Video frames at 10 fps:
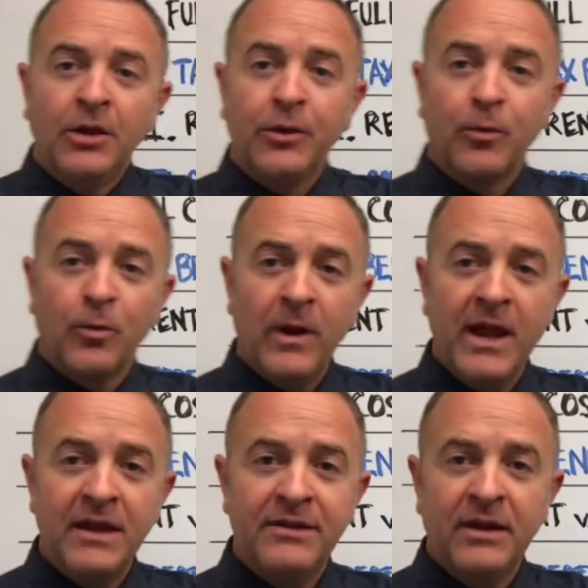Your
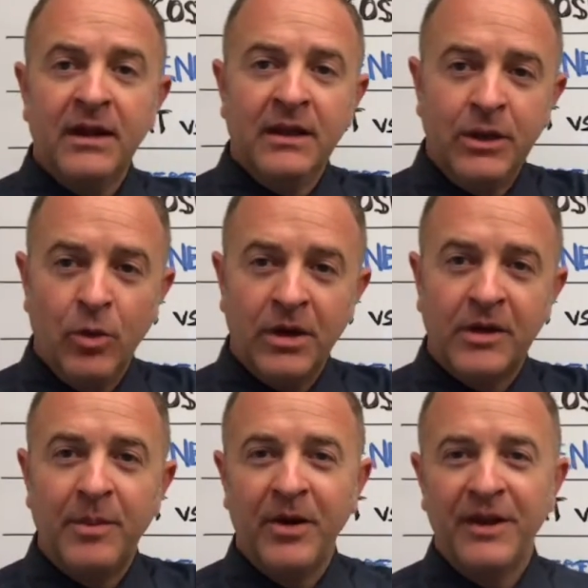rent, you want to
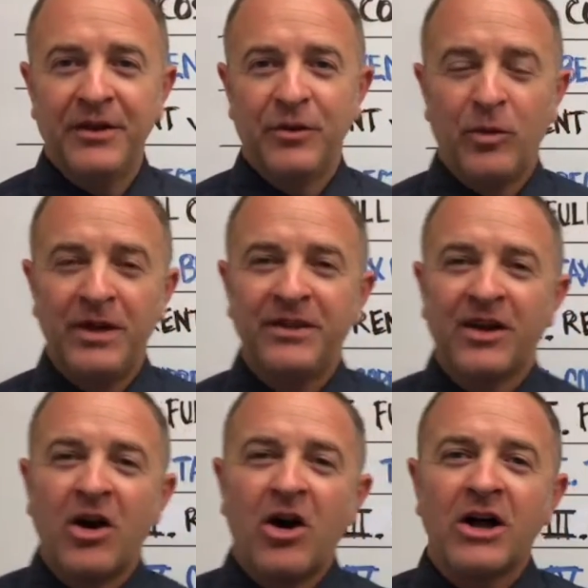compare that to what the
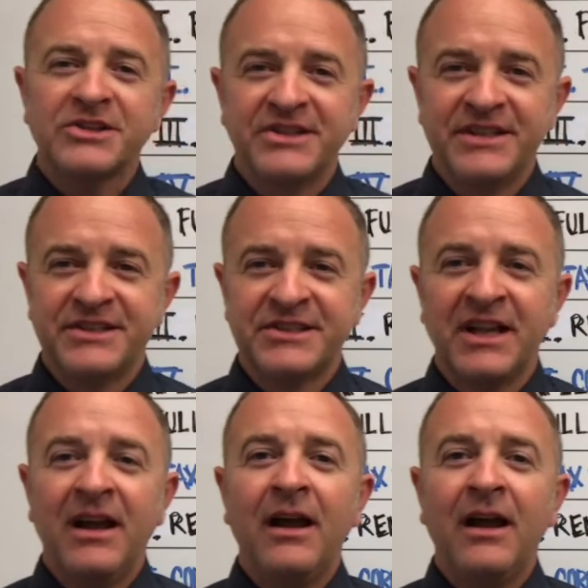cost is